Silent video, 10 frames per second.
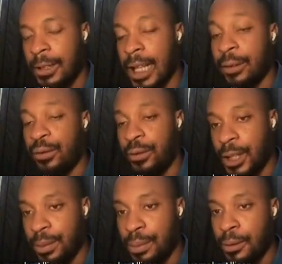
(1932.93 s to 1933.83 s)
like
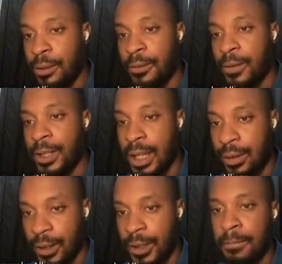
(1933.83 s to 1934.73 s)
Facebook's
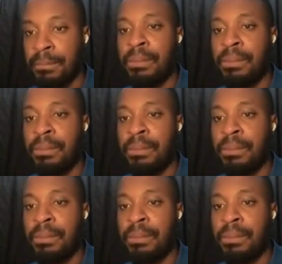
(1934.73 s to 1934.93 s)
server.